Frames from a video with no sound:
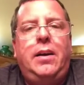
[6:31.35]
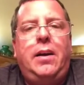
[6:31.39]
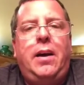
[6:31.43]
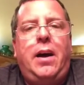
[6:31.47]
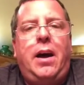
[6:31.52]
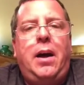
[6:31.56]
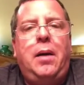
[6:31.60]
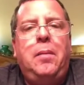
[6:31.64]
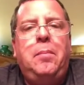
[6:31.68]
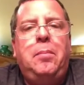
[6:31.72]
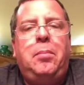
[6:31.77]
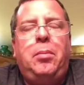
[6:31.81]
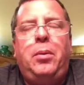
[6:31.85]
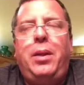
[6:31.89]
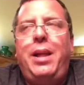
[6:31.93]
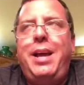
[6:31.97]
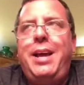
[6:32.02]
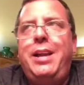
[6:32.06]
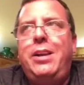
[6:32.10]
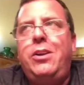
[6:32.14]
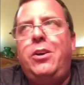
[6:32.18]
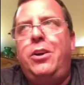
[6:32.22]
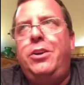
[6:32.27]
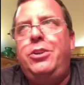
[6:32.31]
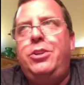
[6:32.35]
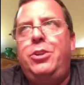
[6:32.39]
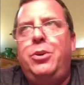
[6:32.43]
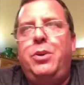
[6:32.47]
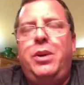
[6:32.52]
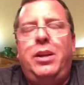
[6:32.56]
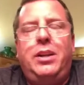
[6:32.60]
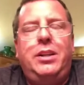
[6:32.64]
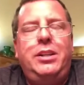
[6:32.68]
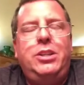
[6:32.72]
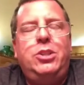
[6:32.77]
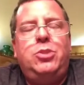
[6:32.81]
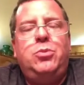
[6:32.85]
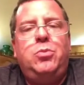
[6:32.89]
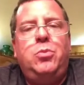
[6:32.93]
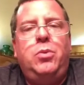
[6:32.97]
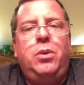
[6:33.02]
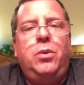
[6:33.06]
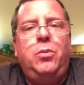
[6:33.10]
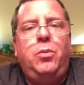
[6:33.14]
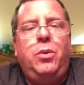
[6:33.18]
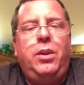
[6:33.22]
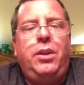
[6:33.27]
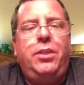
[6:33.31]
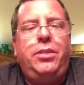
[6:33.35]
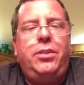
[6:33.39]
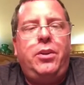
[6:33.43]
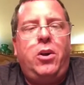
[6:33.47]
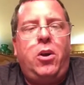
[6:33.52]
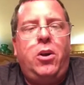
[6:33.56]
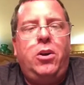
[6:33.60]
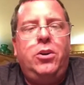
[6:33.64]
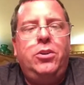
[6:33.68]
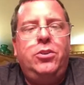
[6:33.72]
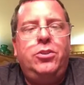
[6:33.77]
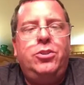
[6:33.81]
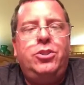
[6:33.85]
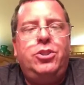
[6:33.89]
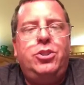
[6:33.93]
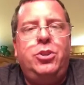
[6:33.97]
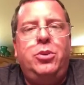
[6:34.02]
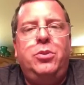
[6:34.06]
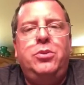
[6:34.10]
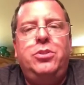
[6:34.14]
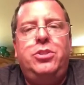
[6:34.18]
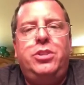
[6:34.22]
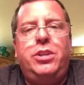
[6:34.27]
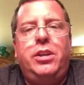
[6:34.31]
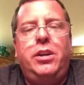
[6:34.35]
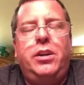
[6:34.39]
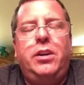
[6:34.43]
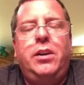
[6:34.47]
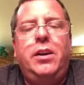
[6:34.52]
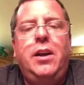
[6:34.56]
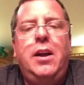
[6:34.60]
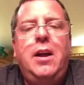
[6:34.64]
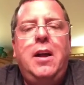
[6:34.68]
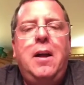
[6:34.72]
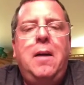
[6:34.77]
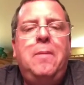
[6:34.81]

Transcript: I'm planning on doing, at least with our students here,